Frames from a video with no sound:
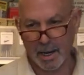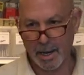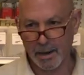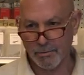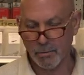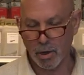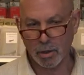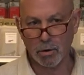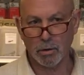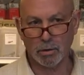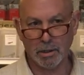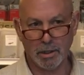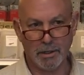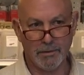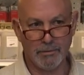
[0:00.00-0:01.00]
um, not
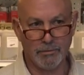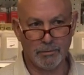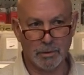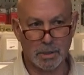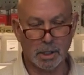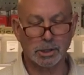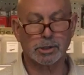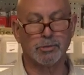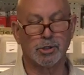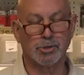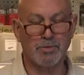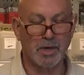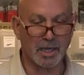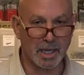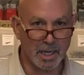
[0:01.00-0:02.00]
only
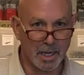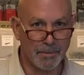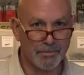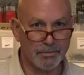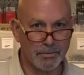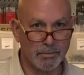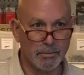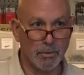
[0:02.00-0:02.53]
customers picking up